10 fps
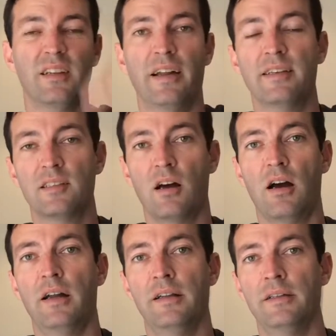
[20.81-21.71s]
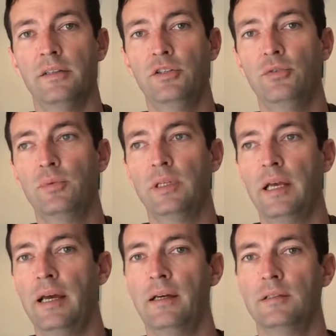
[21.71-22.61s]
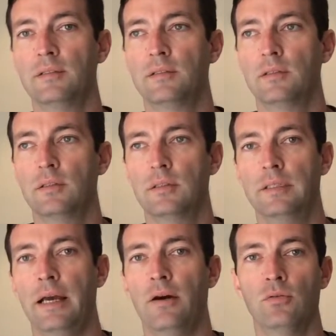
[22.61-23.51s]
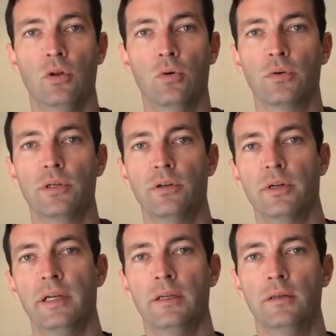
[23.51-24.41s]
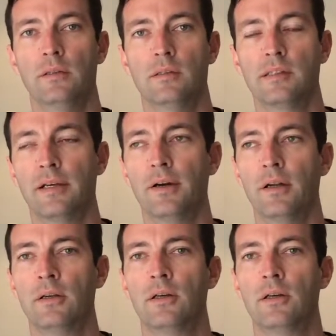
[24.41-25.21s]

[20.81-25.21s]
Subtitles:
Not as hot and humid as down lower here in Saigon.